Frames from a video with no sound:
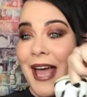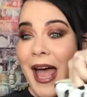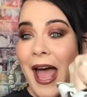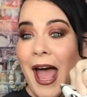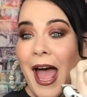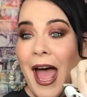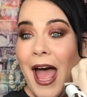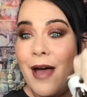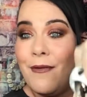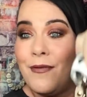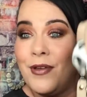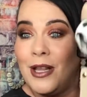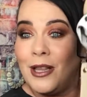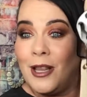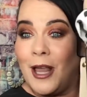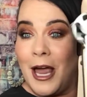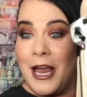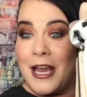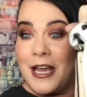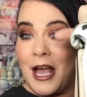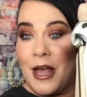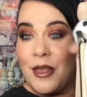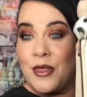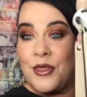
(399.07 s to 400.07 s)
to have it
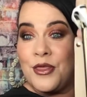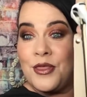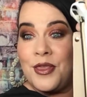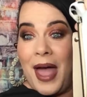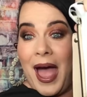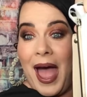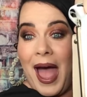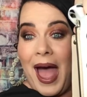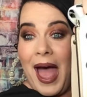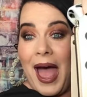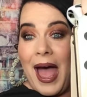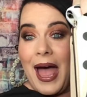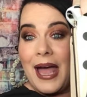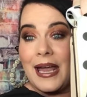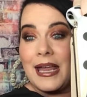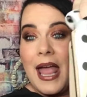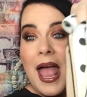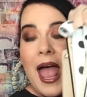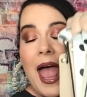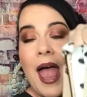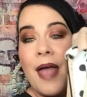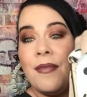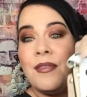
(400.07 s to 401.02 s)
like that.